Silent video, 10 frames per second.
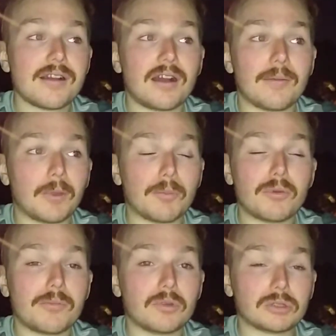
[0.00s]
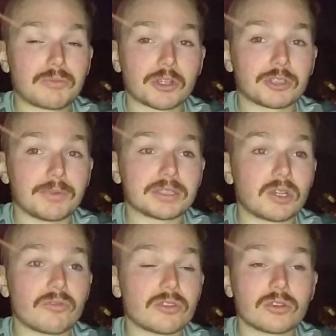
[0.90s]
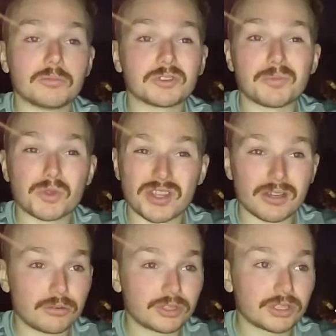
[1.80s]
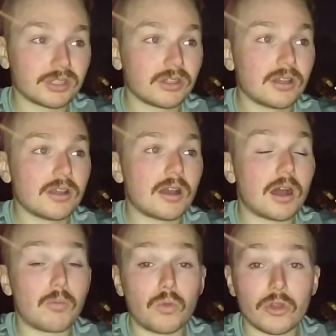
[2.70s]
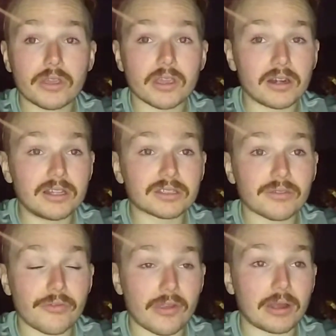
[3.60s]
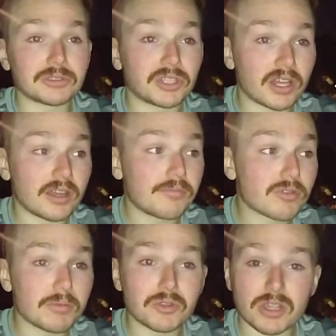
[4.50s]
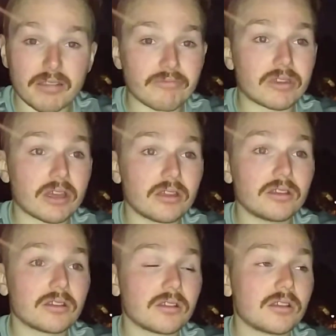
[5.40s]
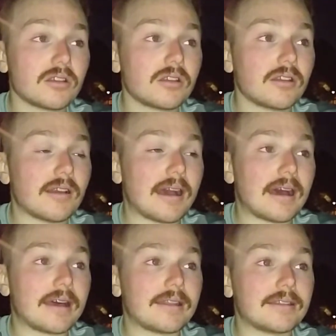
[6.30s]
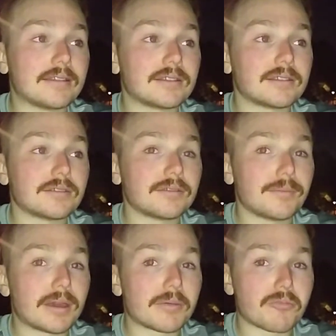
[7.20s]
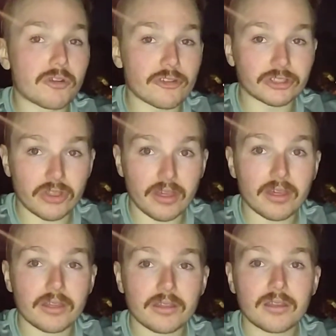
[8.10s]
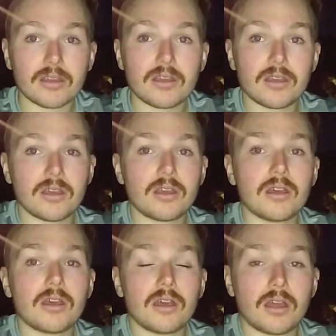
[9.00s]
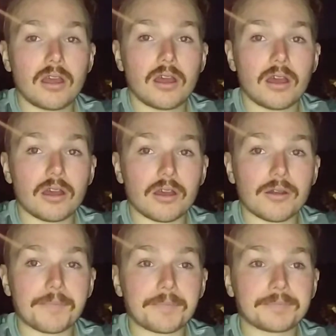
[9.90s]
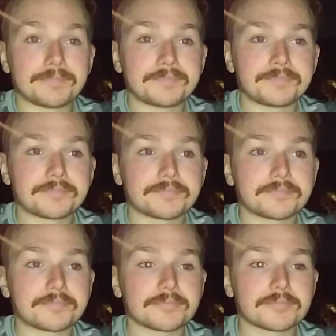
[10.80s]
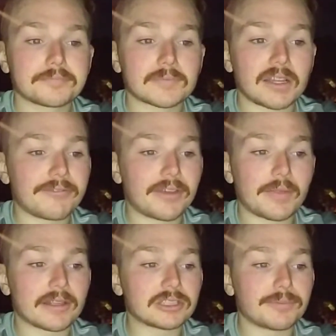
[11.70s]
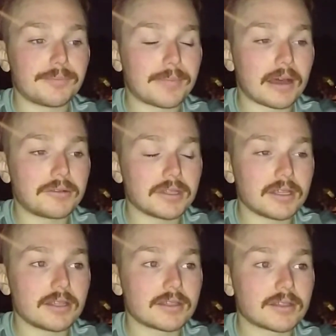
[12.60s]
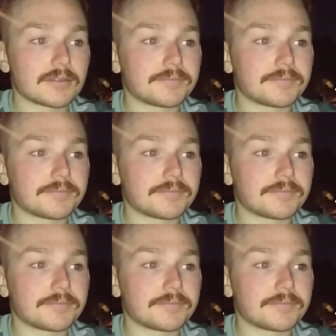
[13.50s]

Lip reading: I'm not putting much pressure on myself in terms of much else. I'm working at least 3 hours a day, pretty much every day, and making progress there. I think that's about it.